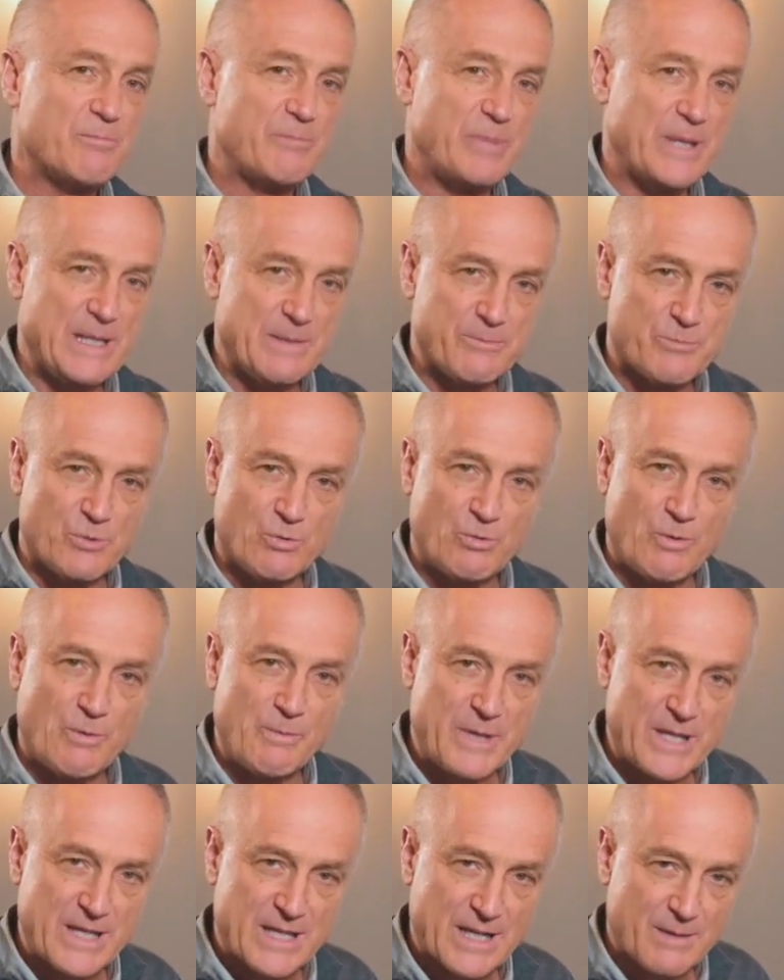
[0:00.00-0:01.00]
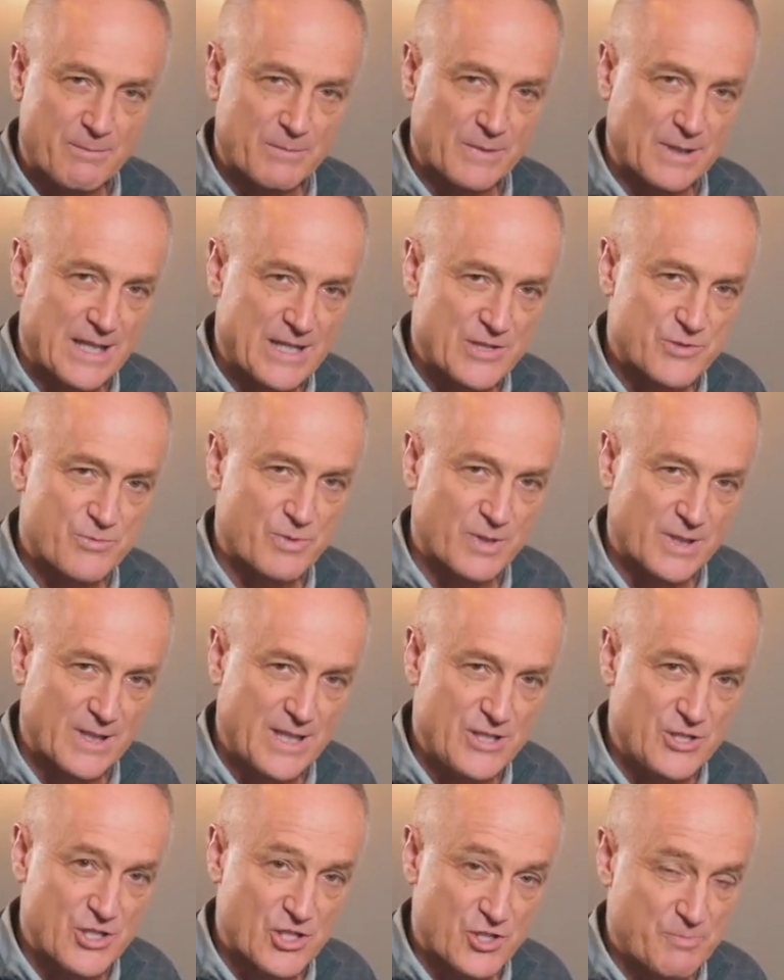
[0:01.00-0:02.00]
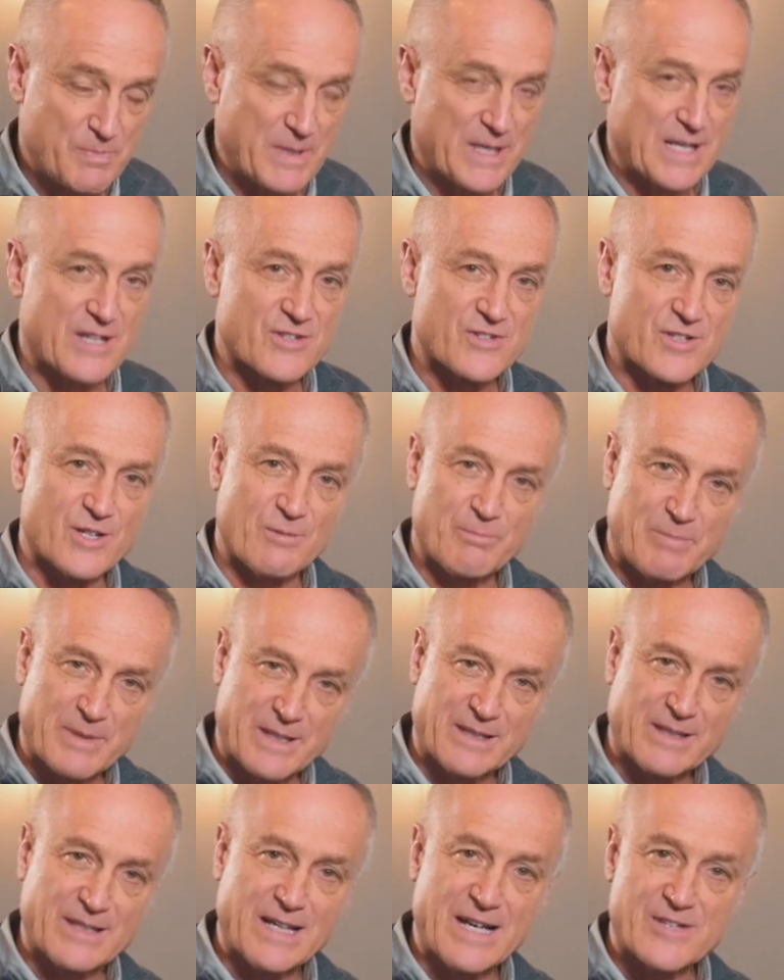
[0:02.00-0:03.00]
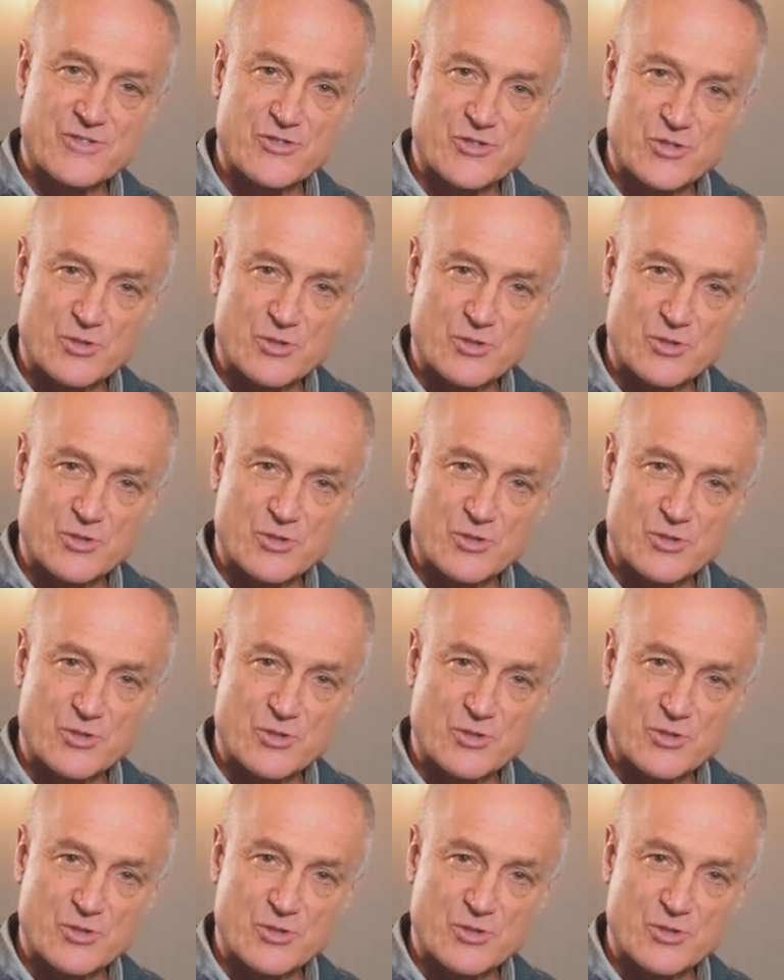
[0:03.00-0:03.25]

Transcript: people will become less religious because they'll be less